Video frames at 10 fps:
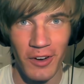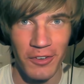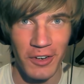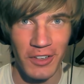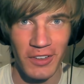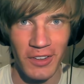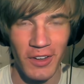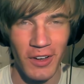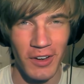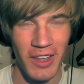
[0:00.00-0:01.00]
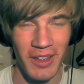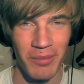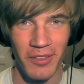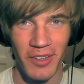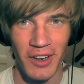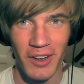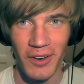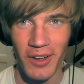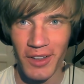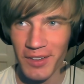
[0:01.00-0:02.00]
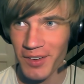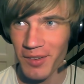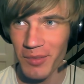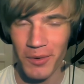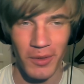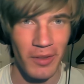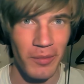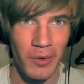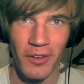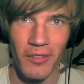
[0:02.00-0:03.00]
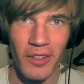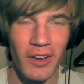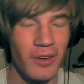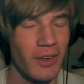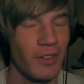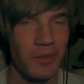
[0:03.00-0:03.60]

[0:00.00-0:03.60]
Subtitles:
first non-gameplay video. It's gonna be a really boring video, just